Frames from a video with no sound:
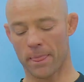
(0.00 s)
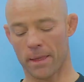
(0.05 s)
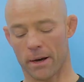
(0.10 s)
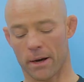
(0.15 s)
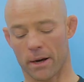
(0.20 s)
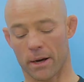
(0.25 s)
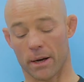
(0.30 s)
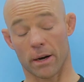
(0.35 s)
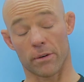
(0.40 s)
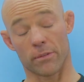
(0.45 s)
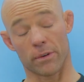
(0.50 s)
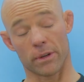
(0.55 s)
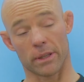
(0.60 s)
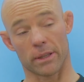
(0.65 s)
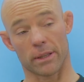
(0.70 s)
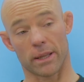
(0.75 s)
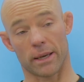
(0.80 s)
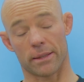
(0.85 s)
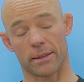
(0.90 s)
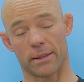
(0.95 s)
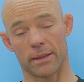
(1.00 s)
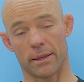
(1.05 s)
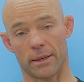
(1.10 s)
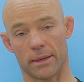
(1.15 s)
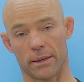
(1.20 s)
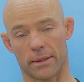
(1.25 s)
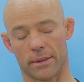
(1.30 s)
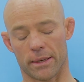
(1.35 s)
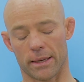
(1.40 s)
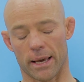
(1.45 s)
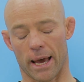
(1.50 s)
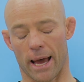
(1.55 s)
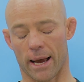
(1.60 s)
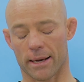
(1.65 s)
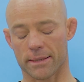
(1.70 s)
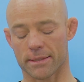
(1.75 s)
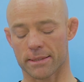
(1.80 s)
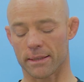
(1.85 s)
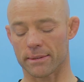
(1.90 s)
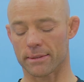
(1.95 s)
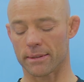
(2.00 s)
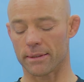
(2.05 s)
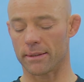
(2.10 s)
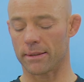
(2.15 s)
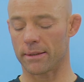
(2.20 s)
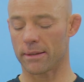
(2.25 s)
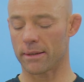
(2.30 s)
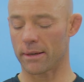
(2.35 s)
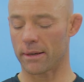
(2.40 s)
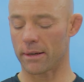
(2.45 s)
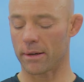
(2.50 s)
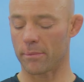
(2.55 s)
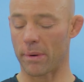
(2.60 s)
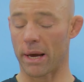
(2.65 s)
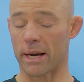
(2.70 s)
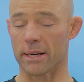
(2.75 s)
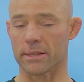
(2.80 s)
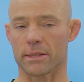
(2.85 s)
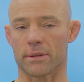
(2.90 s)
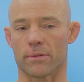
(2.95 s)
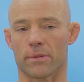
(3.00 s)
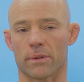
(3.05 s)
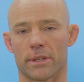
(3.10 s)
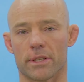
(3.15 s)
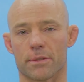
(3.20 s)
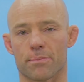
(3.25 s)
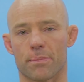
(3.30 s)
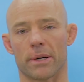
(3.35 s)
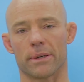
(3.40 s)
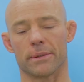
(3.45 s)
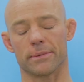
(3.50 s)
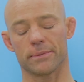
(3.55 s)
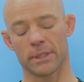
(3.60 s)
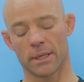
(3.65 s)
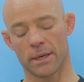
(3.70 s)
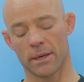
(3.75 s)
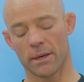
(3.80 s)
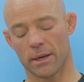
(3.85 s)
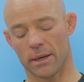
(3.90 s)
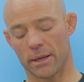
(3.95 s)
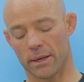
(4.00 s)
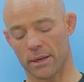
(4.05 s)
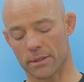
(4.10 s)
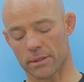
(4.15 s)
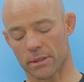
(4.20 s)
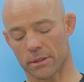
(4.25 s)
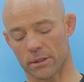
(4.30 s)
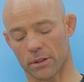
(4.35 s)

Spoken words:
I really like the accented magazine release button. It is a